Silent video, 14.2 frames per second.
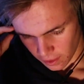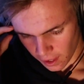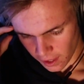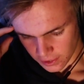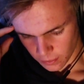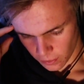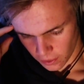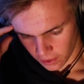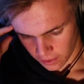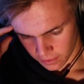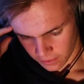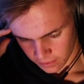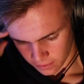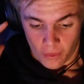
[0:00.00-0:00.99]
last
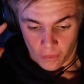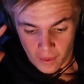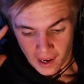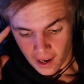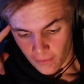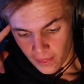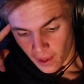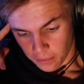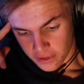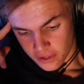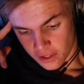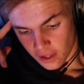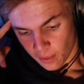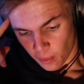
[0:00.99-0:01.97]
one. Wow, that
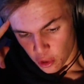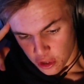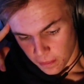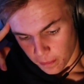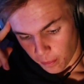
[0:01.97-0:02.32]
was the most